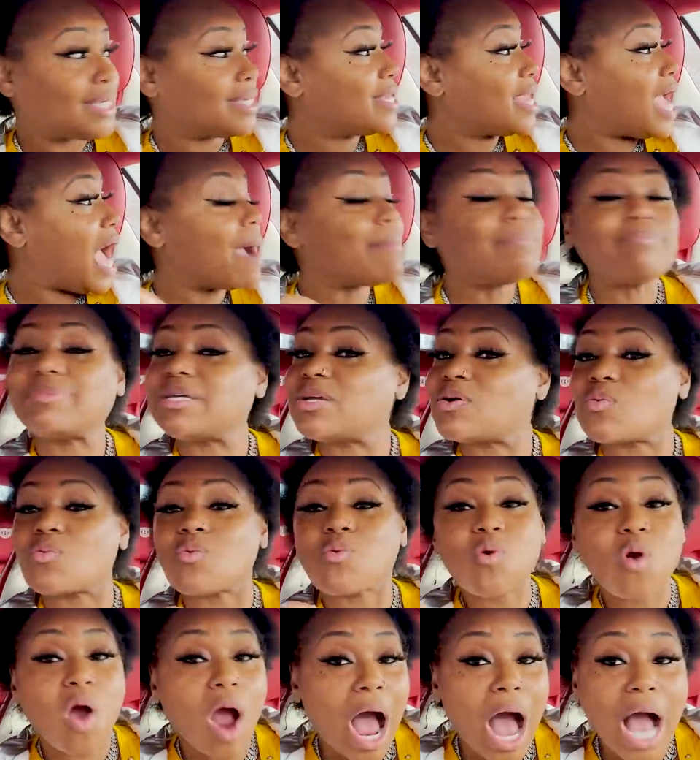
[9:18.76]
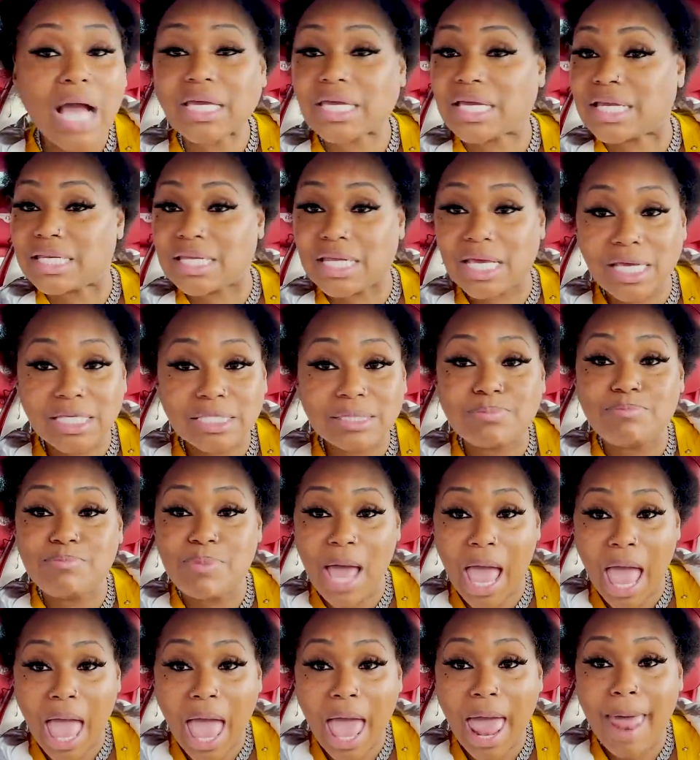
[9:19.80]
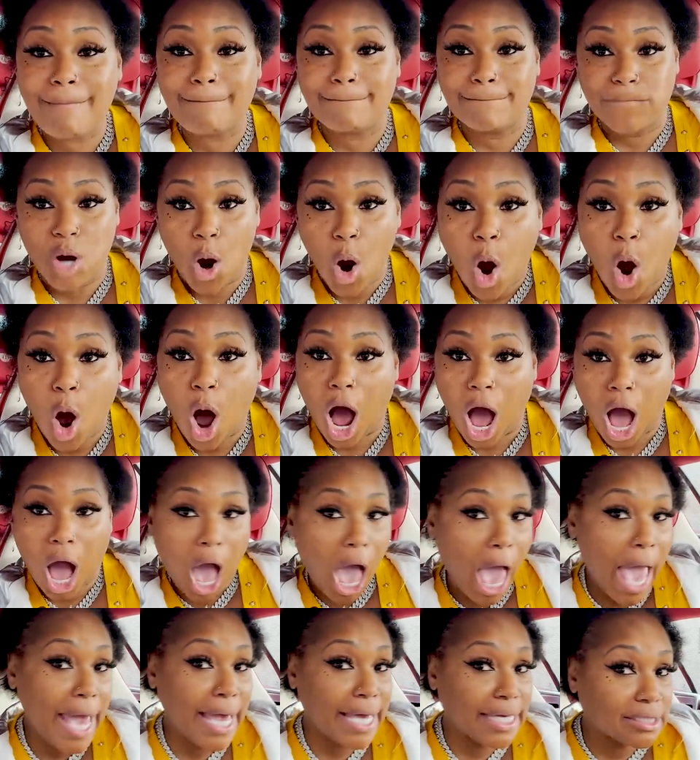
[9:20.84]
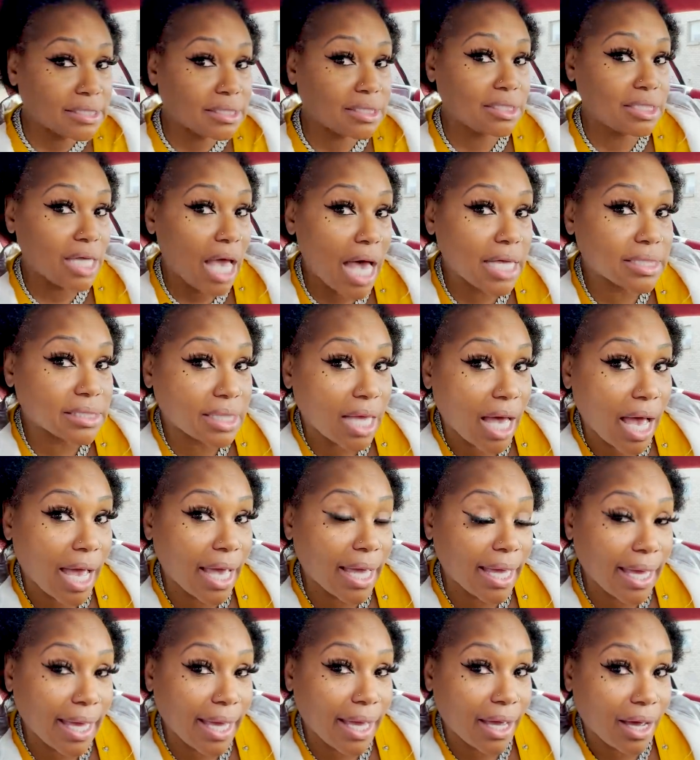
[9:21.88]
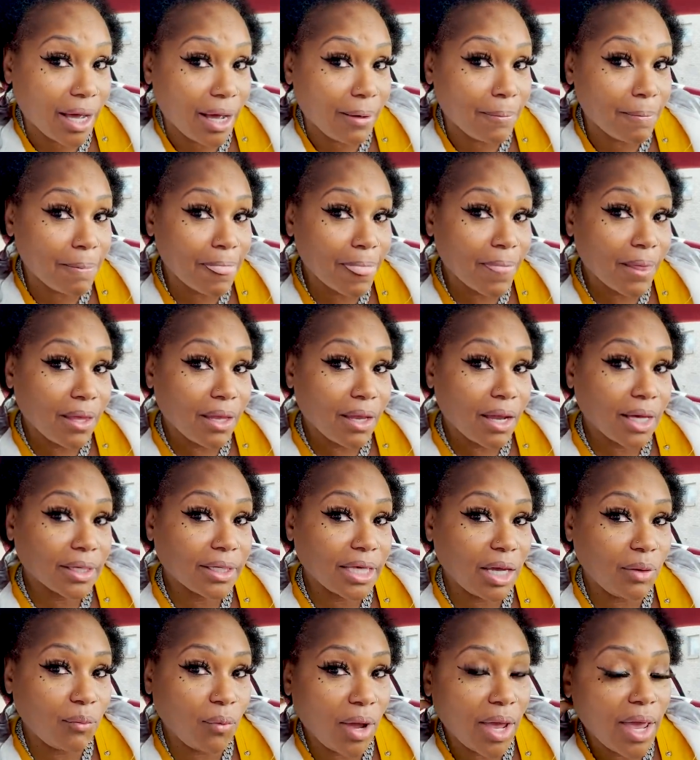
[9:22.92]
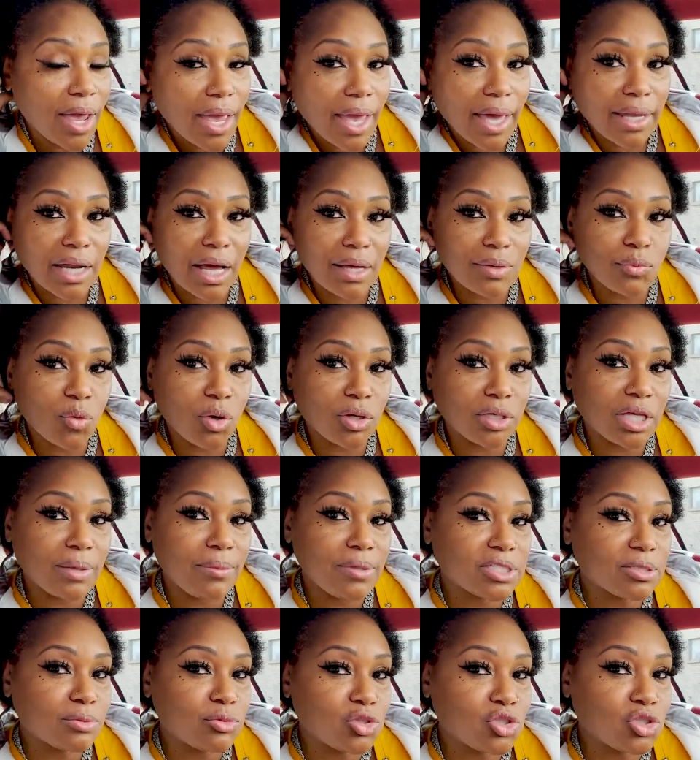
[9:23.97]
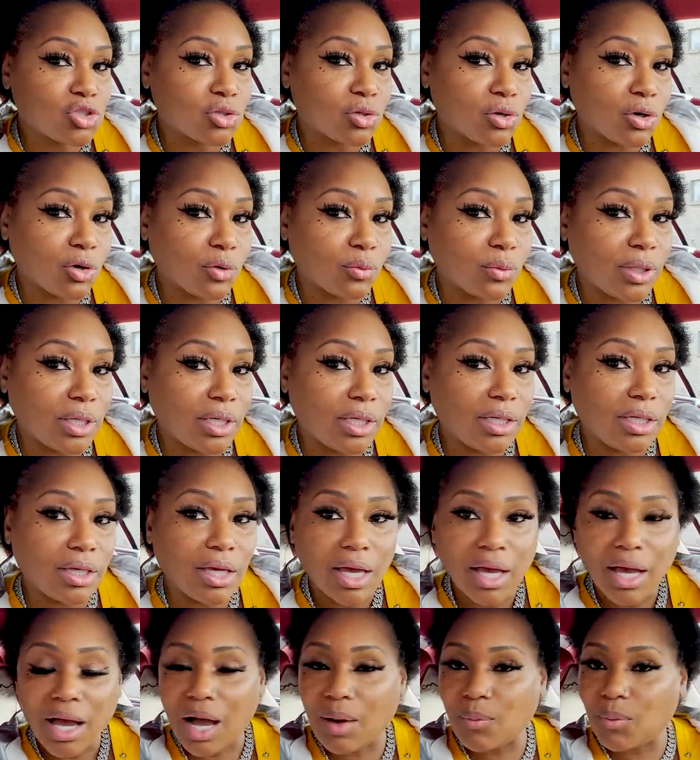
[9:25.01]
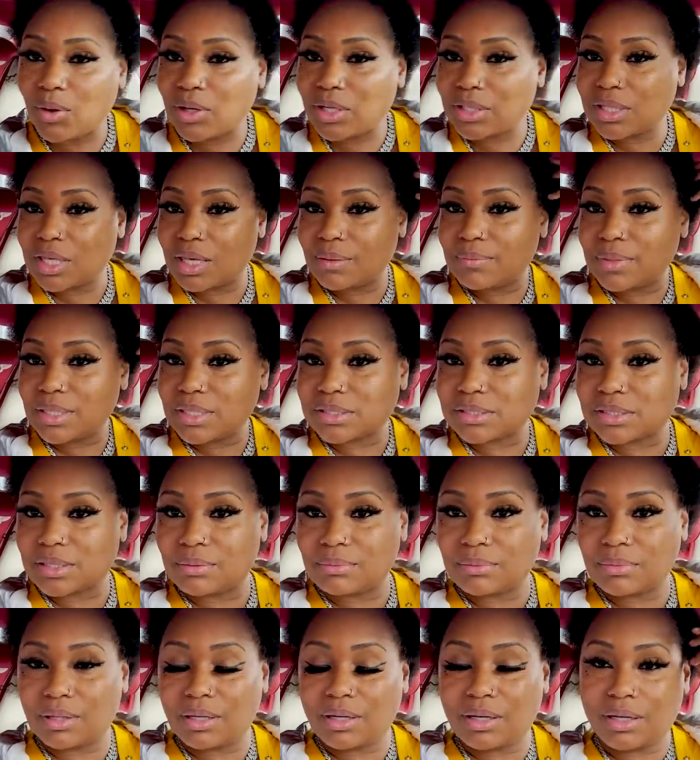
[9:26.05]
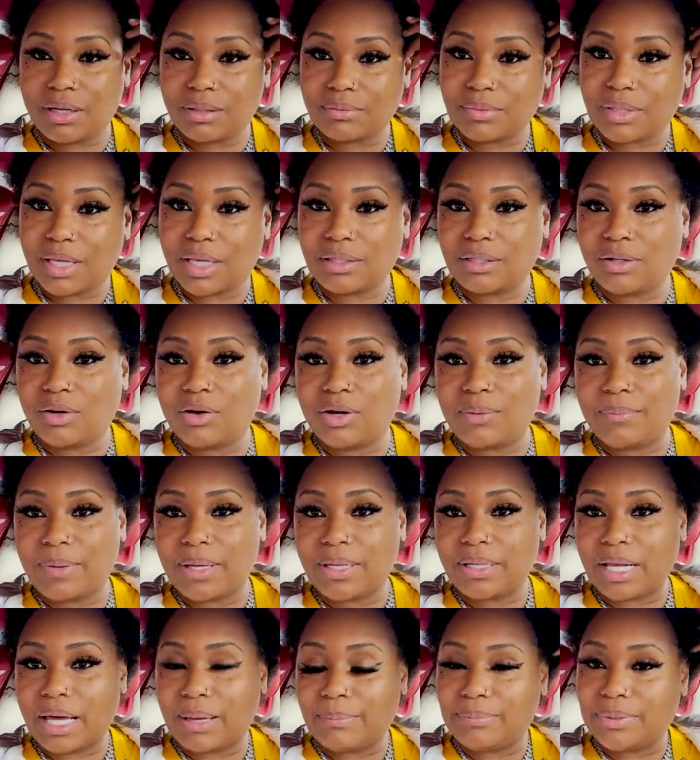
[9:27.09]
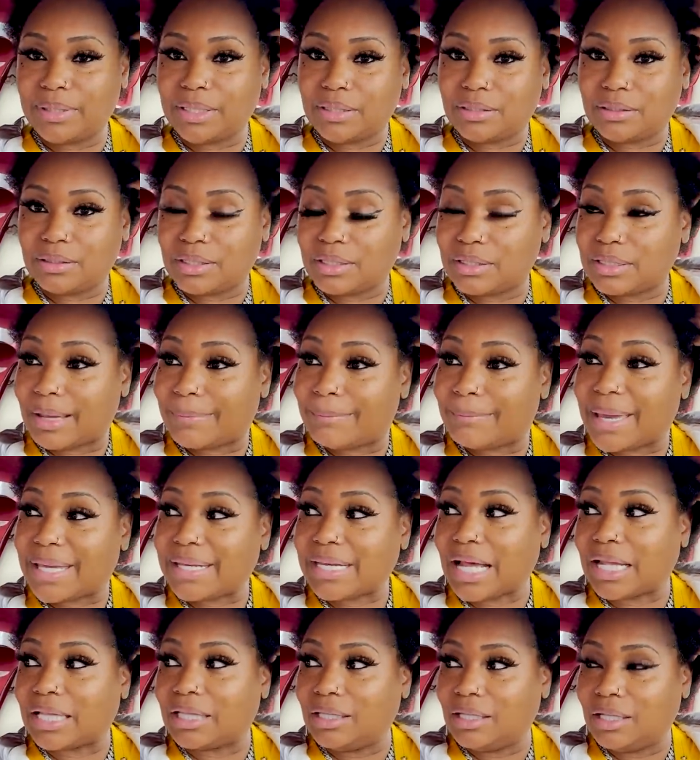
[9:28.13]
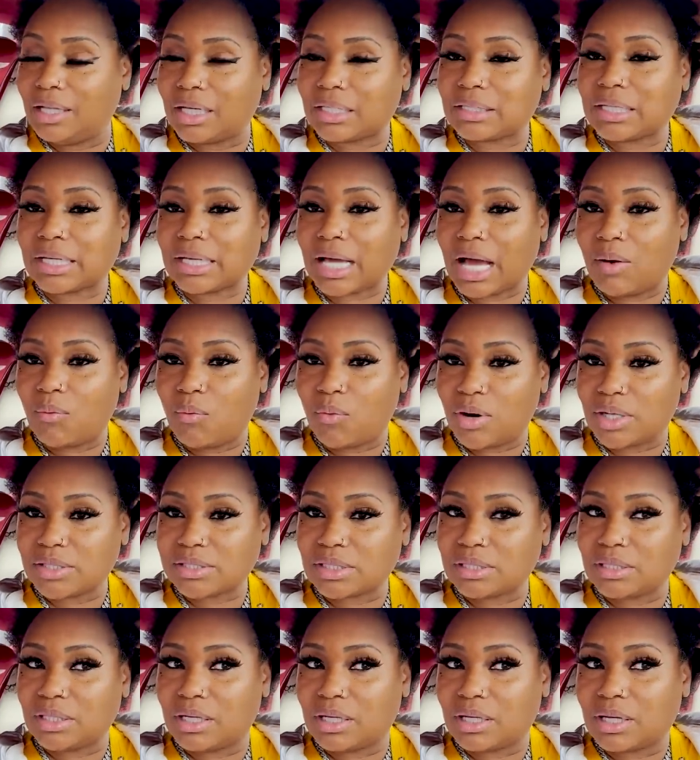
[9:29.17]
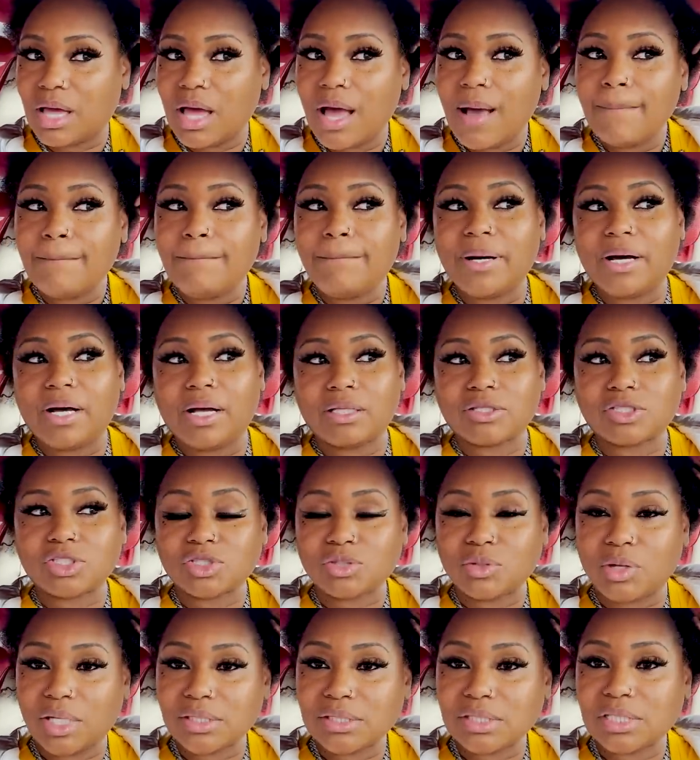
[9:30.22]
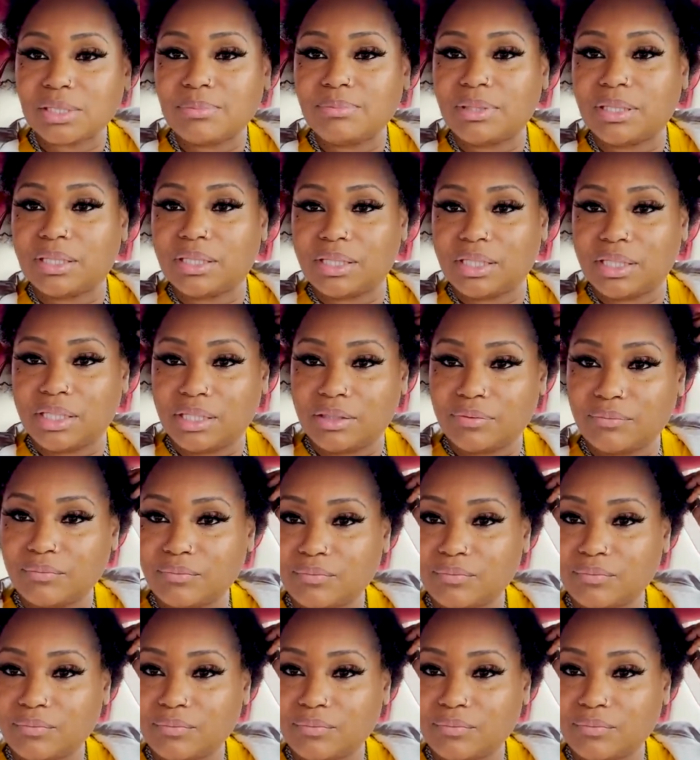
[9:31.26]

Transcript: I'm gonna be rocking these bad boys. Yes, I am. I can't wait. And I want to give me some jewelry. I want to give me some, I know it may not be, not, may not look like I want to look, but trust and believe,